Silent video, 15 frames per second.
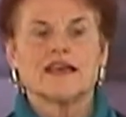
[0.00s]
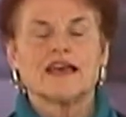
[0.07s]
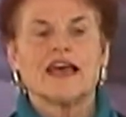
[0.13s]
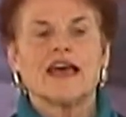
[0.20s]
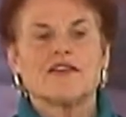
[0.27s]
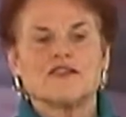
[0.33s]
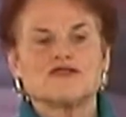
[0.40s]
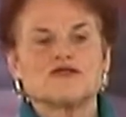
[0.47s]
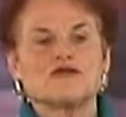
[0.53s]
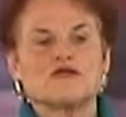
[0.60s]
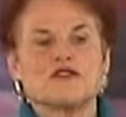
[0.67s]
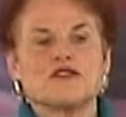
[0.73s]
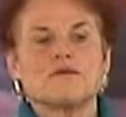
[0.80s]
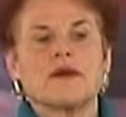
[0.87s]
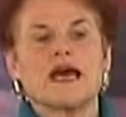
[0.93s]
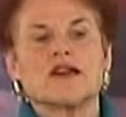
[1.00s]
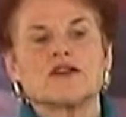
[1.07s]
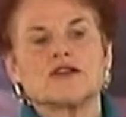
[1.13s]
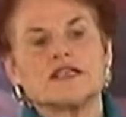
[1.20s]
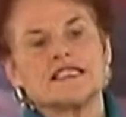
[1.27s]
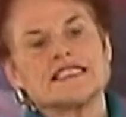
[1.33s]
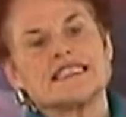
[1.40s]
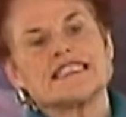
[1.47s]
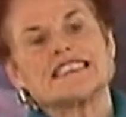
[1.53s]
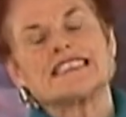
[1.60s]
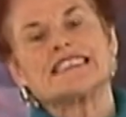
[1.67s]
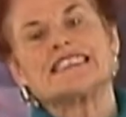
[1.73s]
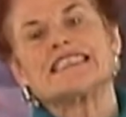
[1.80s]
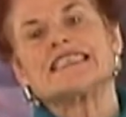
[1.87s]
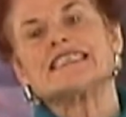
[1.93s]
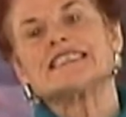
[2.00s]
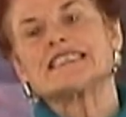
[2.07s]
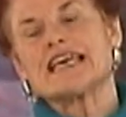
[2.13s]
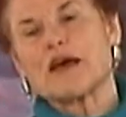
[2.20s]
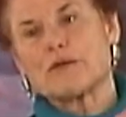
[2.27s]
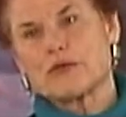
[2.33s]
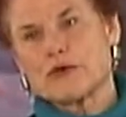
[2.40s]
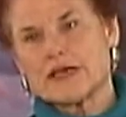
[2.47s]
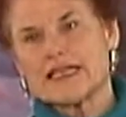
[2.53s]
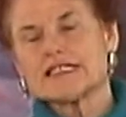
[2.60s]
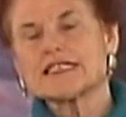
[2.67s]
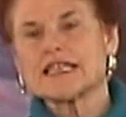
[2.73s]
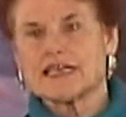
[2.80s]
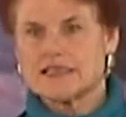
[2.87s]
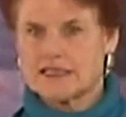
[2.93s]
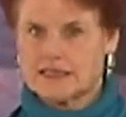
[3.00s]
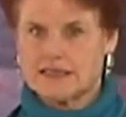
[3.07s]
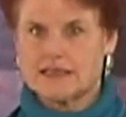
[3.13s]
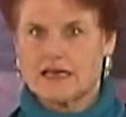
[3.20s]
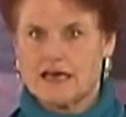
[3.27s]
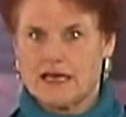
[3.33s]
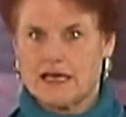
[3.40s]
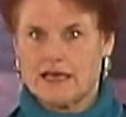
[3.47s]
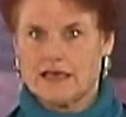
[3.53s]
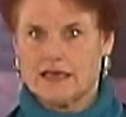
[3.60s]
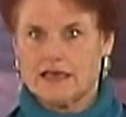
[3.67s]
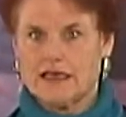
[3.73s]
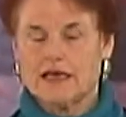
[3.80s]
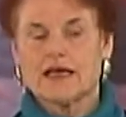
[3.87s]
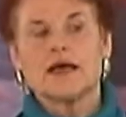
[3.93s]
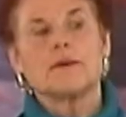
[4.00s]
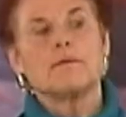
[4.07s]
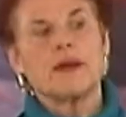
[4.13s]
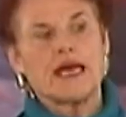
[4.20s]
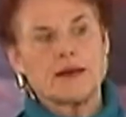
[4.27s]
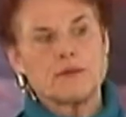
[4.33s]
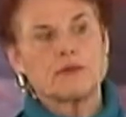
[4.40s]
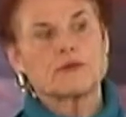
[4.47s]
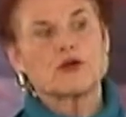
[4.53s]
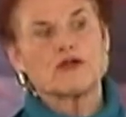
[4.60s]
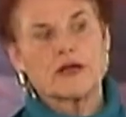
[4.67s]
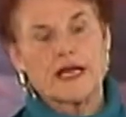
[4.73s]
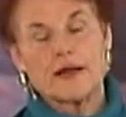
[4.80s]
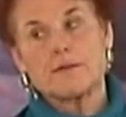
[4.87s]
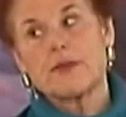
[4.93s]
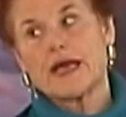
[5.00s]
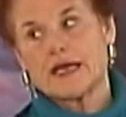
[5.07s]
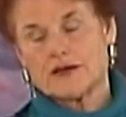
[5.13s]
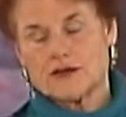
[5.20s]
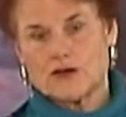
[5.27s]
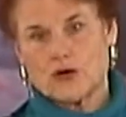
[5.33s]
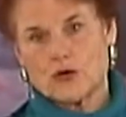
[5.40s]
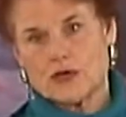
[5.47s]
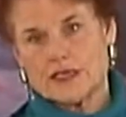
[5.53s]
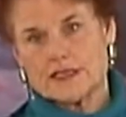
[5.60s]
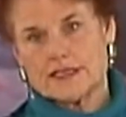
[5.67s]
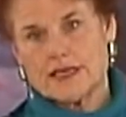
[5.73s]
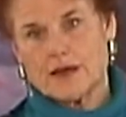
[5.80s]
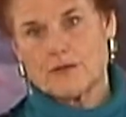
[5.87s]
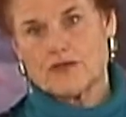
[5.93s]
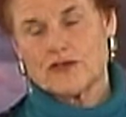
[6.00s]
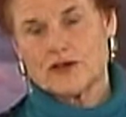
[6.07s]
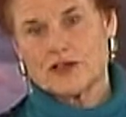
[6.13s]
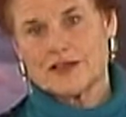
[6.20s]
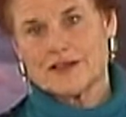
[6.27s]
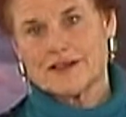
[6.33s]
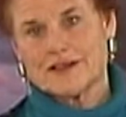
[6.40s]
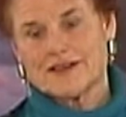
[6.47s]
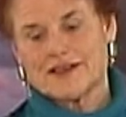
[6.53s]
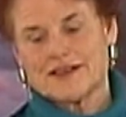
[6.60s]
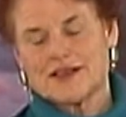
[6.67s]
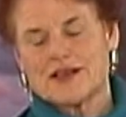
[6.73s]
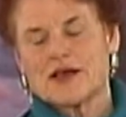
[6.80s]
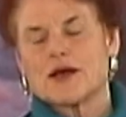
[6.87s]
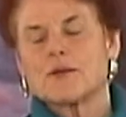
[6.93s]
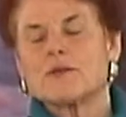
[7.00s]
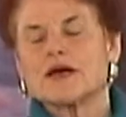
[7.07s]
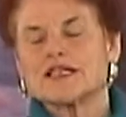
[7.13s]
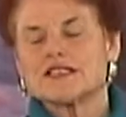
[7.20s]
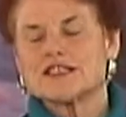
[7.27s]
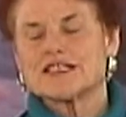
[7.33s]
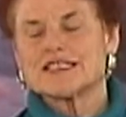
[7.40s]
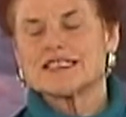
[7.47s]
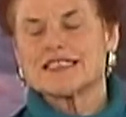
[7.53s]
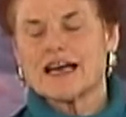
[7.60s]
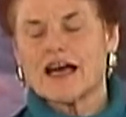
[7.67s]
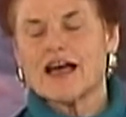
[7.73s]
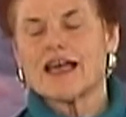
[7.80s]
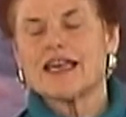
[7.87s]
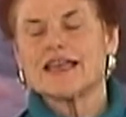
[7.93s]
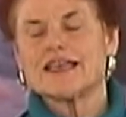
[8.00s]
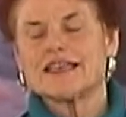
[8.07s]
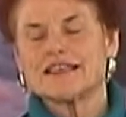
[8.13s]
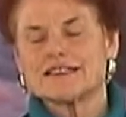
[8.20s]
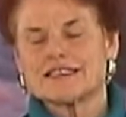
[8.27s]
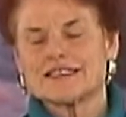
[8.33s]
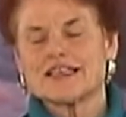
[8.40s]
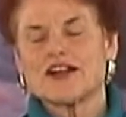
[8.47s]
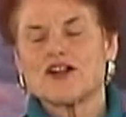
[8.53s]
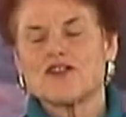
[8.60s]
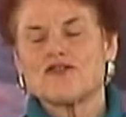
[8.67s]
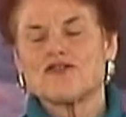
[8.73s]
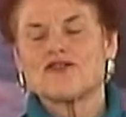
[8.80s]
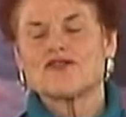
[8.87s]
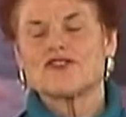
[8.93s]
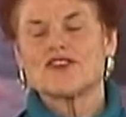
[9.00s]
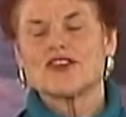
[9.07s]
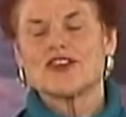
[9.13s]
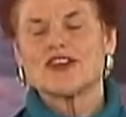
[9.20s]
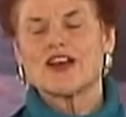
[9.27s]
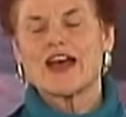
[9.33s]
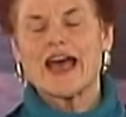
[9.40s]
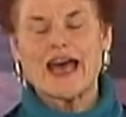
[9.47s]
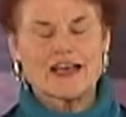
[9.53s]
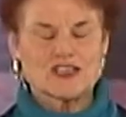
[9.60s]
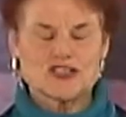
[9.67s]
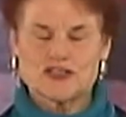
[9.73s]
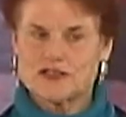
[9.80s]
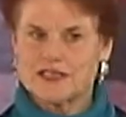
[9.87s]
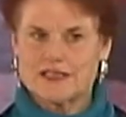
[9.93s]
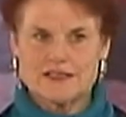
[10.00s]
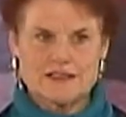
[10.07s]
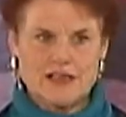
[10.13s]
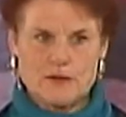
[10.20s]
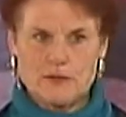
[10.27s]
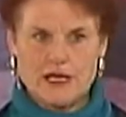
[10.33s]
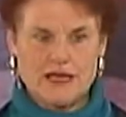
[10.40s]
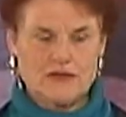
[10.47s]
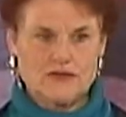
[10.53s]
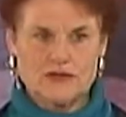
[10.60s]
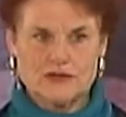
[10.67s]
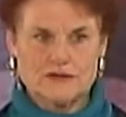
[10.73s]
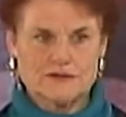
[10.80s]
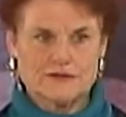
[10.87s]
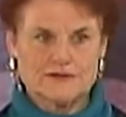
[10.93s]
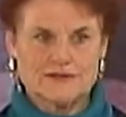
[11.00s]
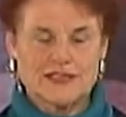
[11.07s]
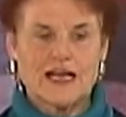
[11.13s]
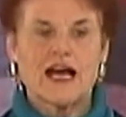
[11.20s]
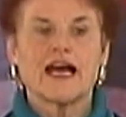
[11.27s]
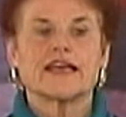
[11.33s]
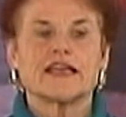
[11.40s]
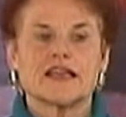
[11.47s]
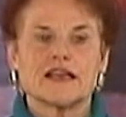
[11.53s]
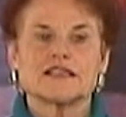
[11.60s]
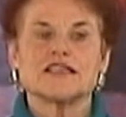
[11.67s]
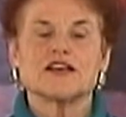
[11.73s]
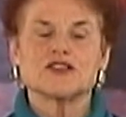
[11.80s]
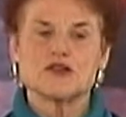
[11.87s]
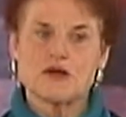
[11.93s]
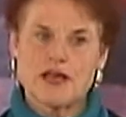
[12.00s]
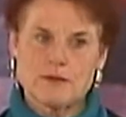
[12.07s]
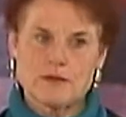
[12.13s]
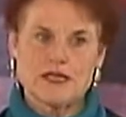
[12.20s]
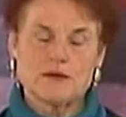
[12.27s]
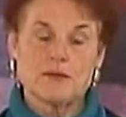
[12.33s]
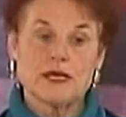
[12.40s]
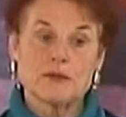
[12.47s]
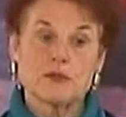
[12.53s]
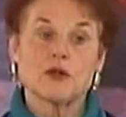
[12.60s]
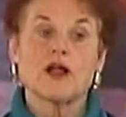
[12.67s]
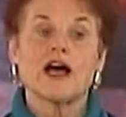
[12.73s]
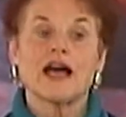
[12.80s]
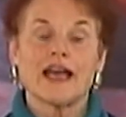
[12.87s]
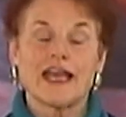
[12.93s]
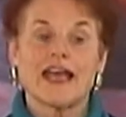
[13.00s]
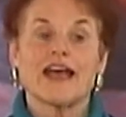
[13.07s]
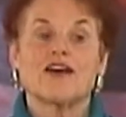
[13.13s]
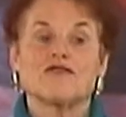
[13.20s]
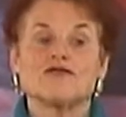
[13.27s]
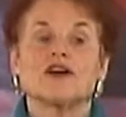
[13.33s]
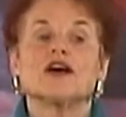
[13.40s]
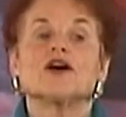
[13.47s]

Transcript: And the truth of the matter is, the disease that brings us to dying may create pain or discomfort. But dying itself actually is not painful. I cannot tell you how many people I have